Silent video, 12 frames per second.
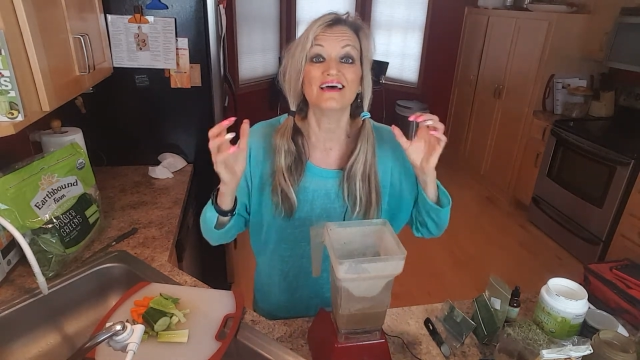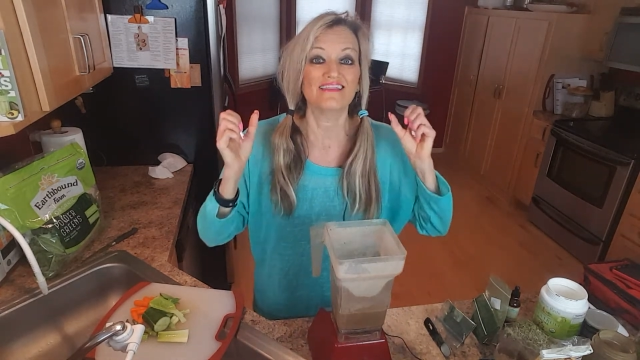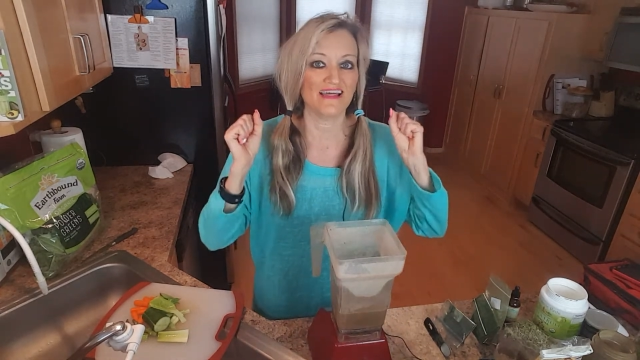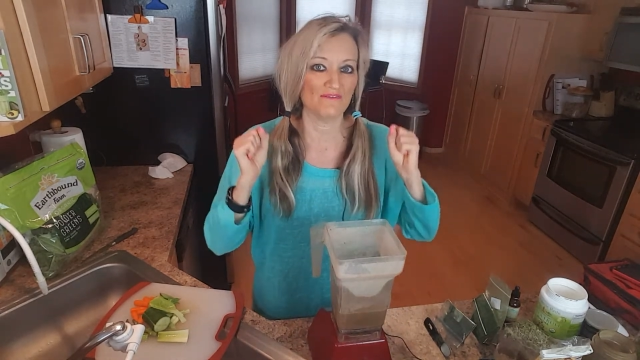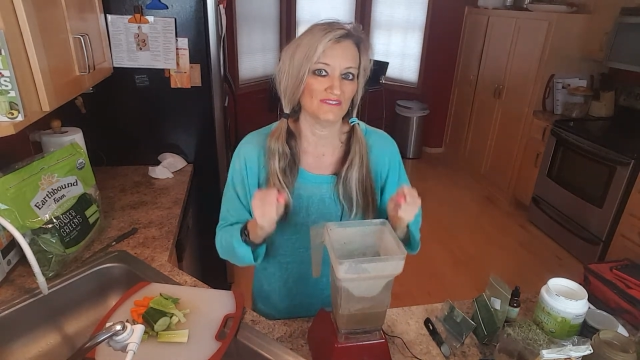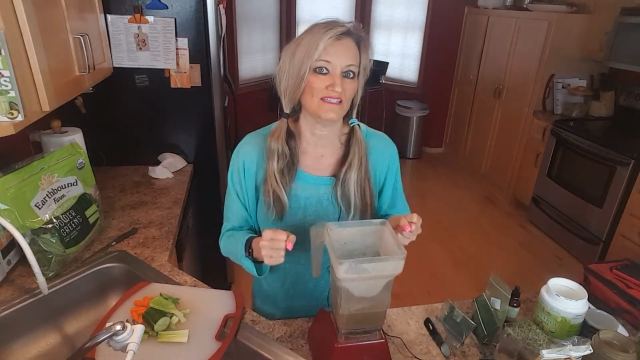
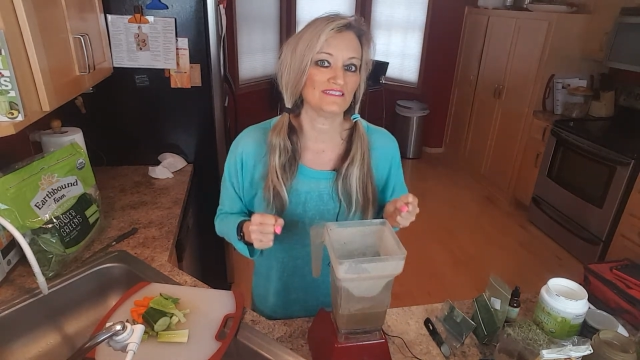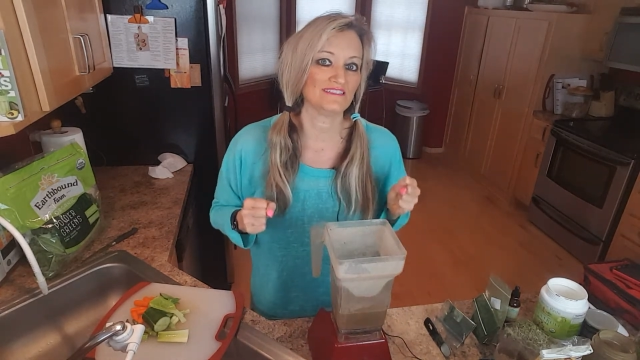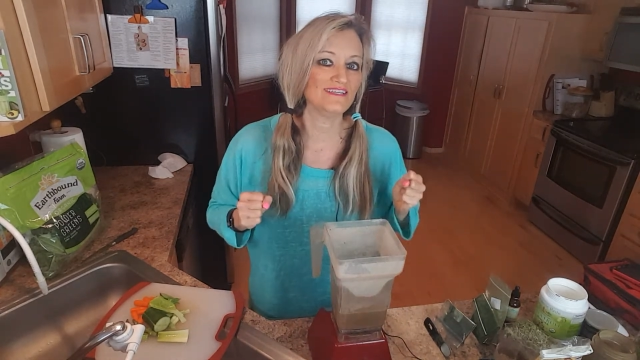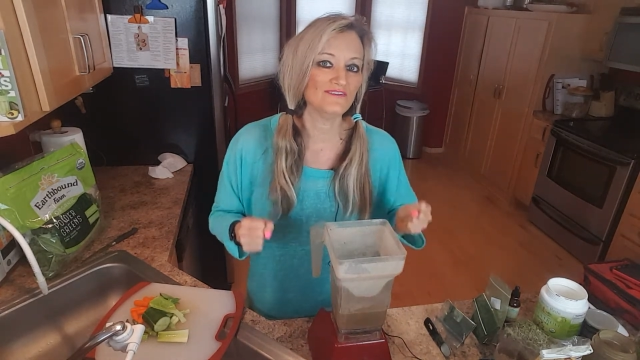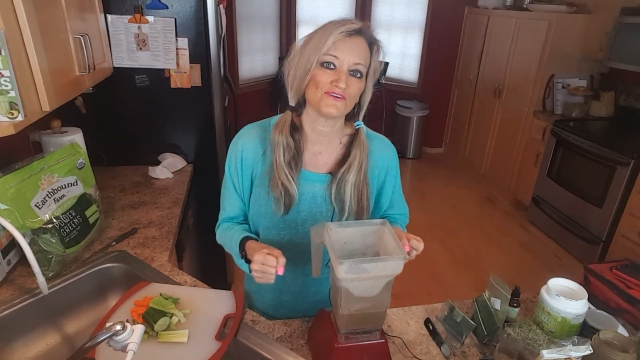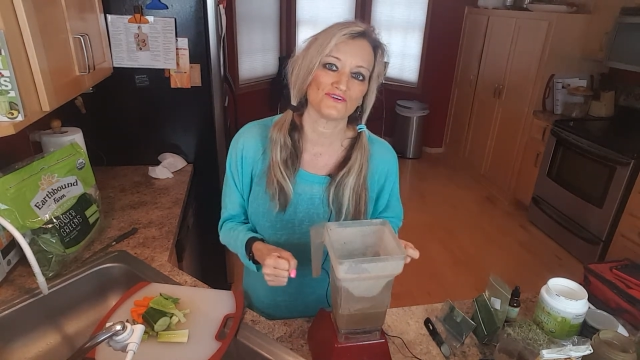then I would
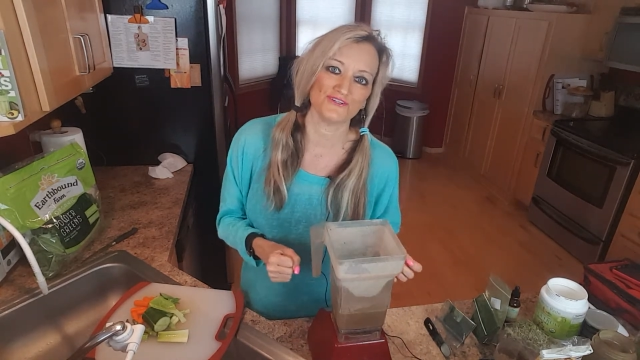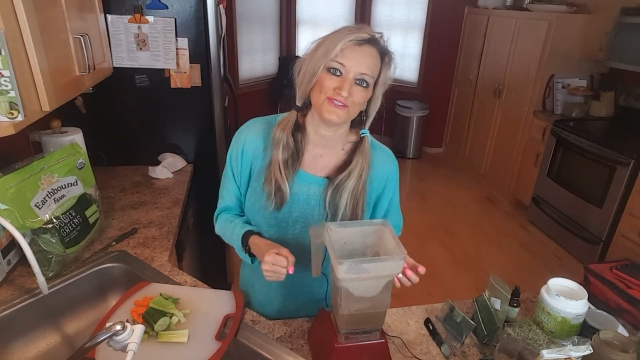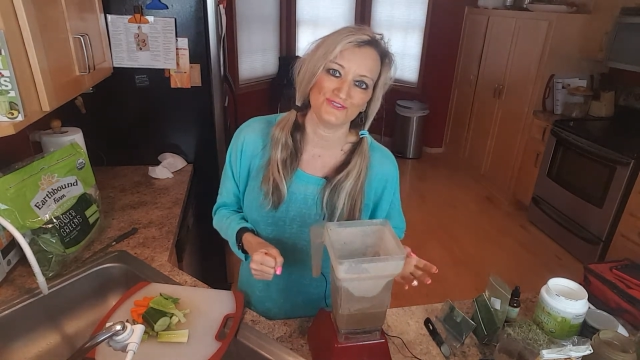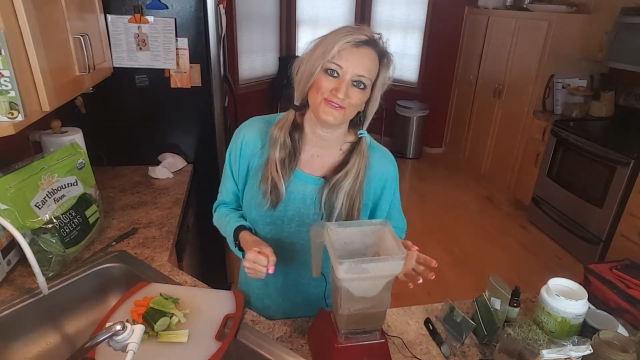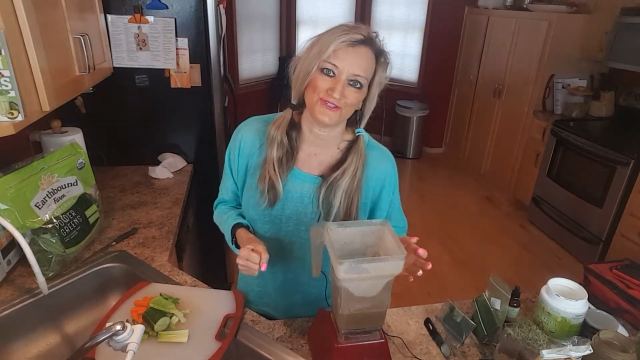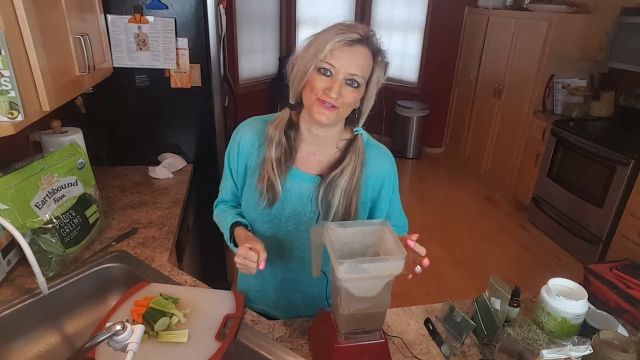still encourage
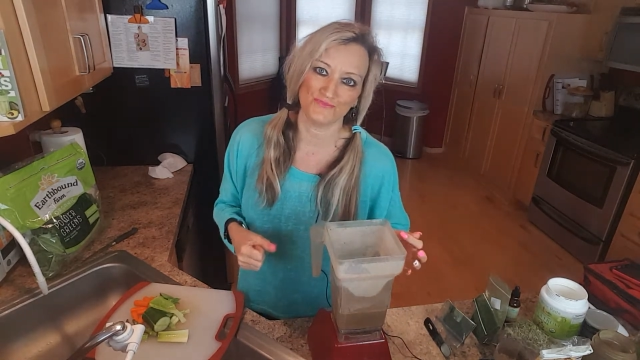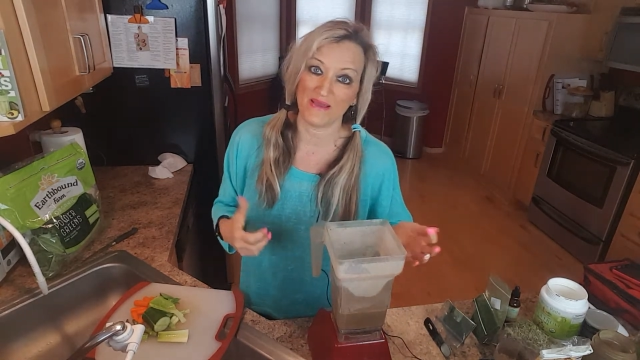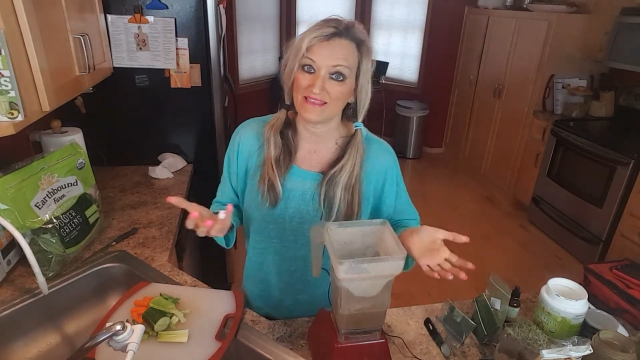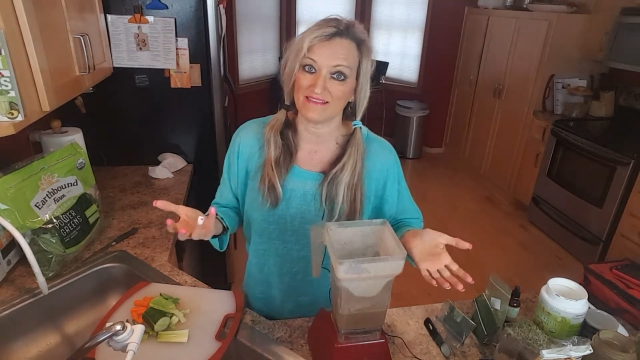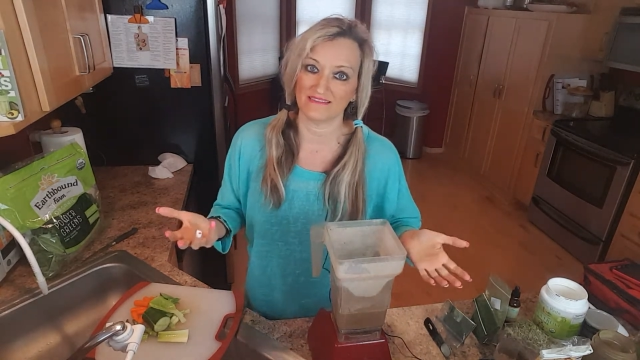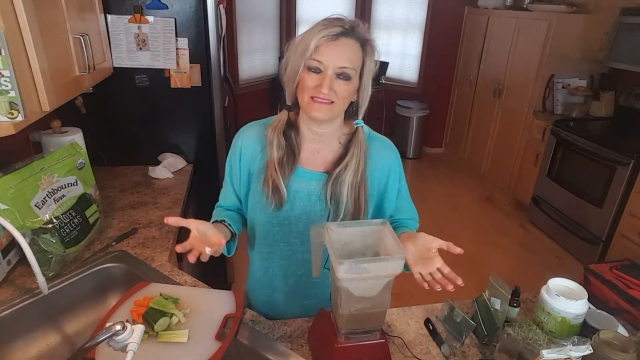you to
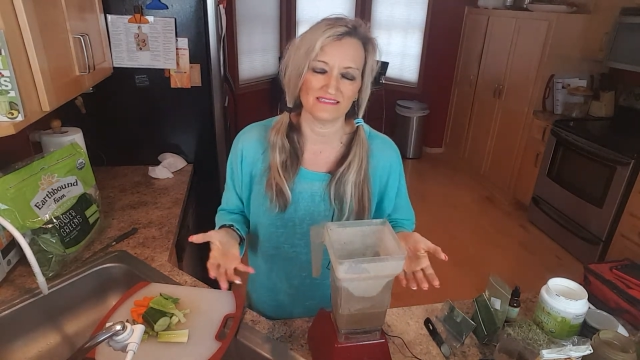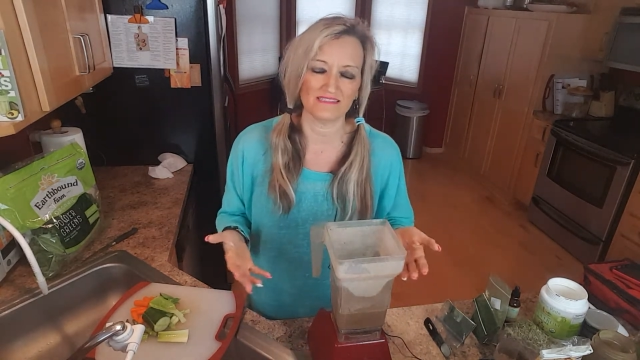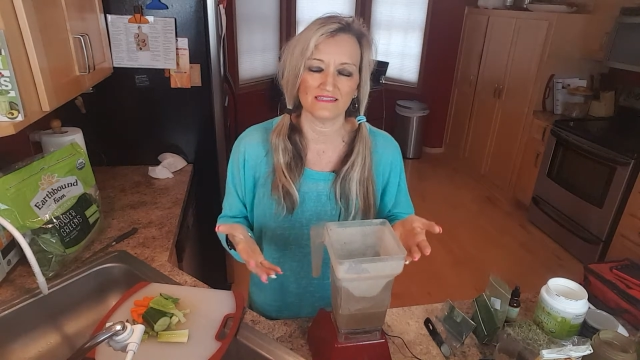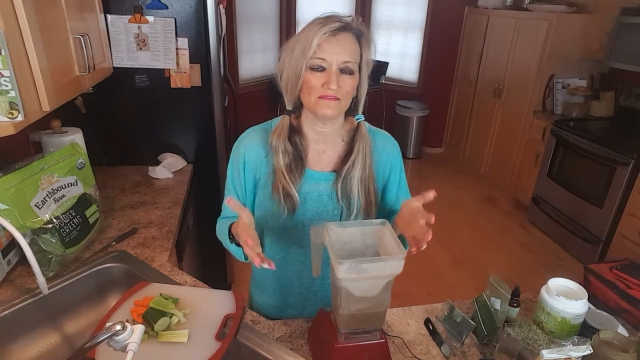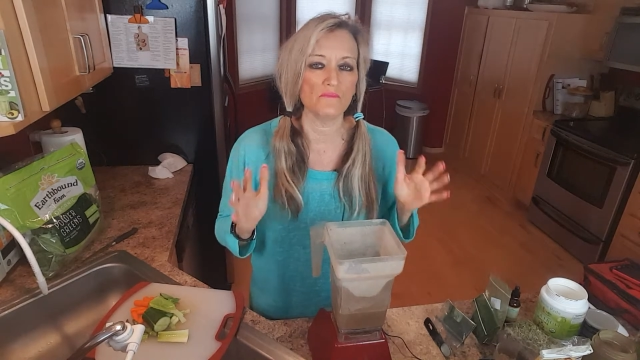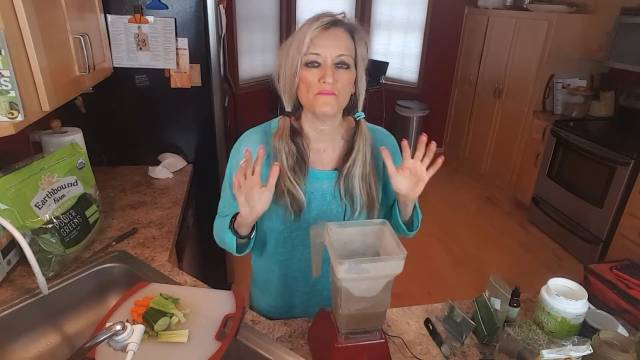make this. This
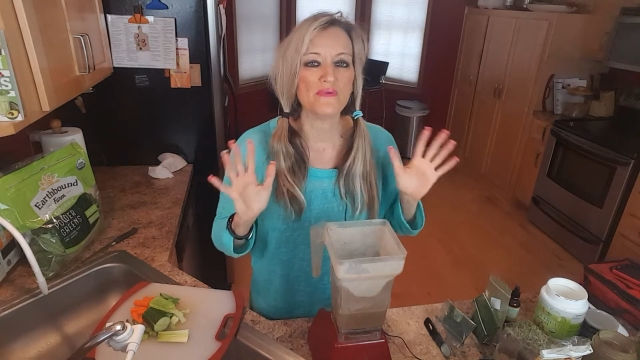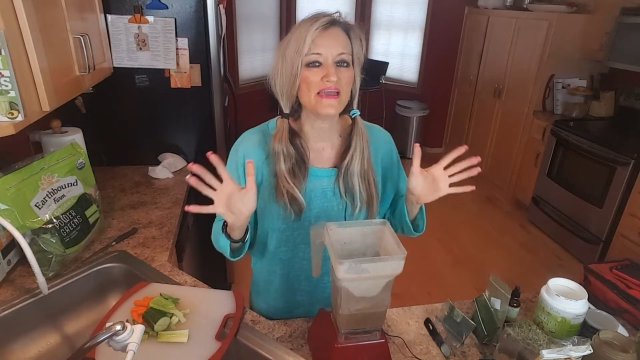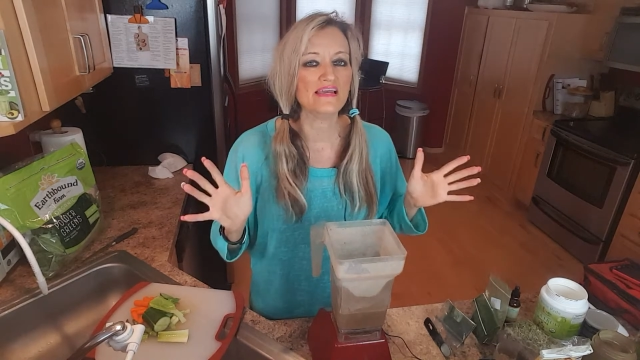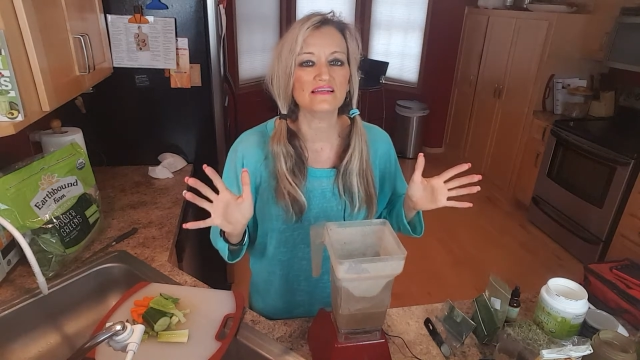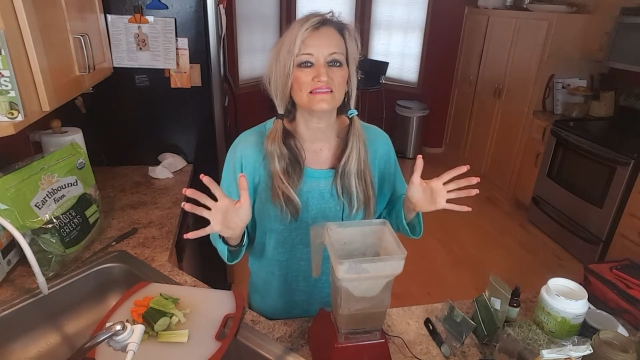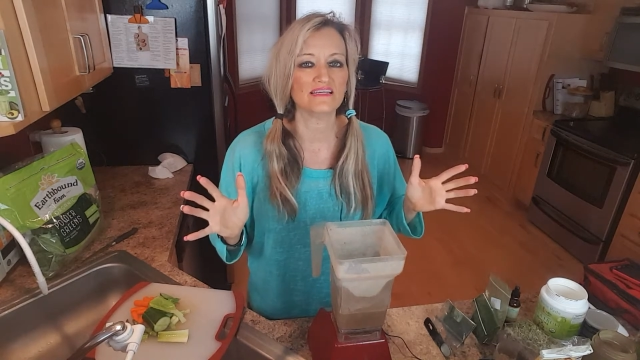is an
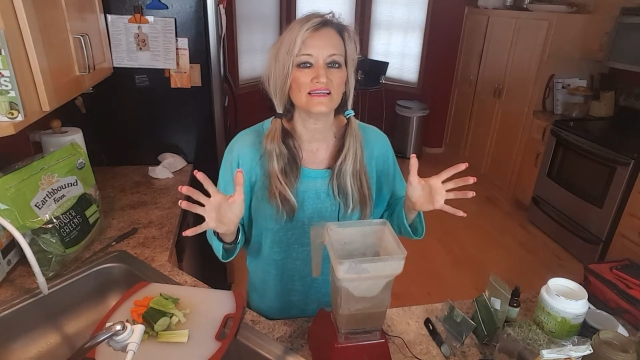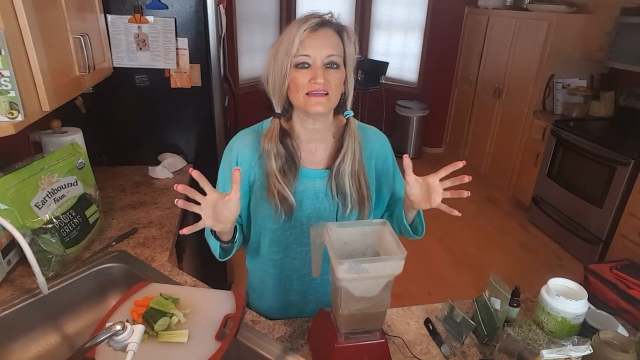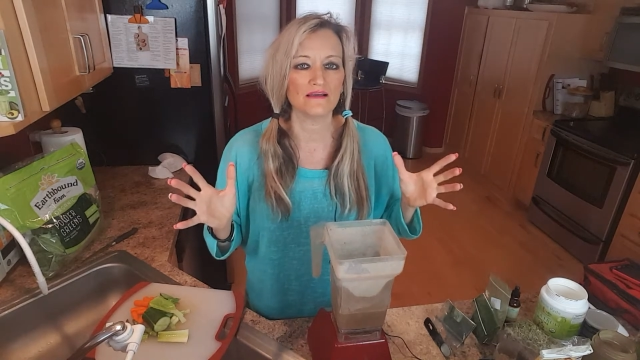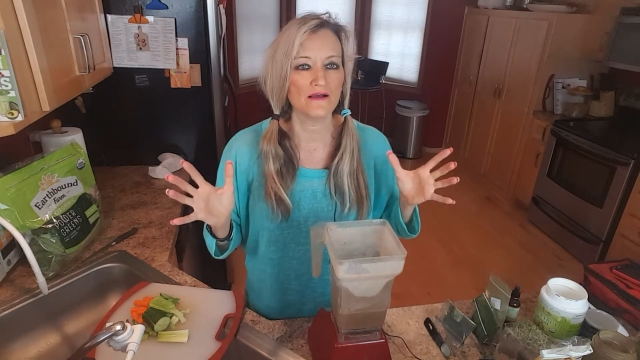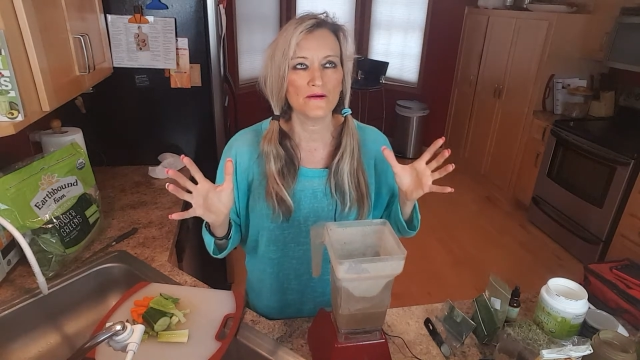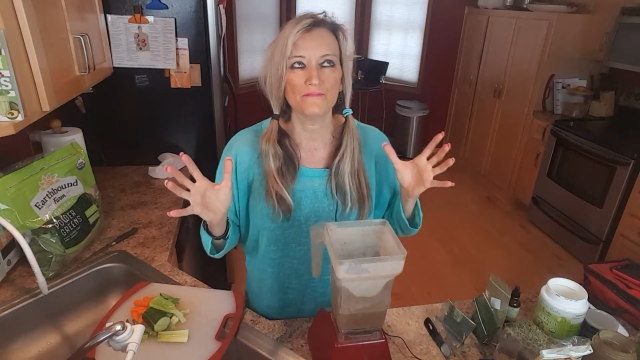amazing